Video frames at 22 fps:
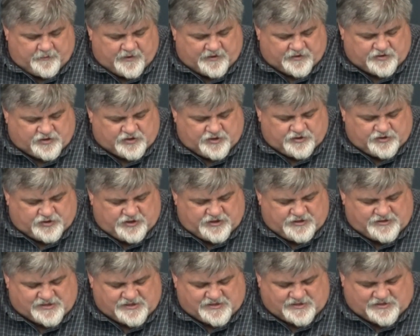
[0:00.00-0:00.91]
Now, J-
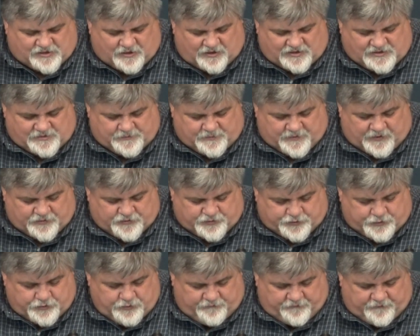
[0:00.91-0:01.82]
Jesus talks about
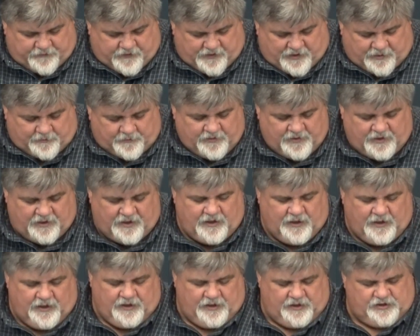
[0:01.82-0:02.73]
true freedom
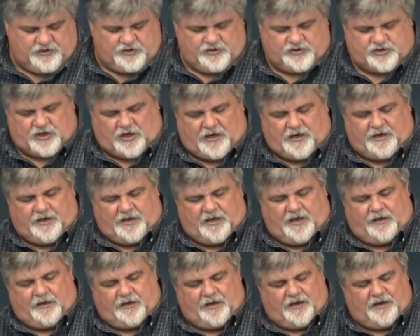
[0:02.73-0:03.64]
in John
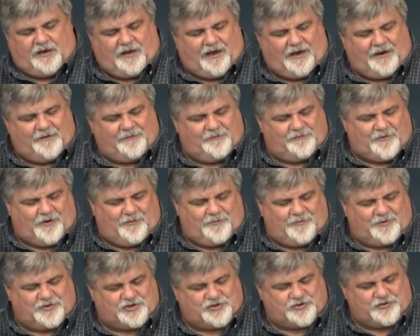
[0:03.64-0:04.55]
8, and I'm
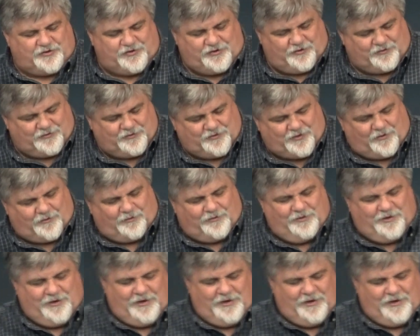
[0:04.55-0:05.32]
almost sure you'll know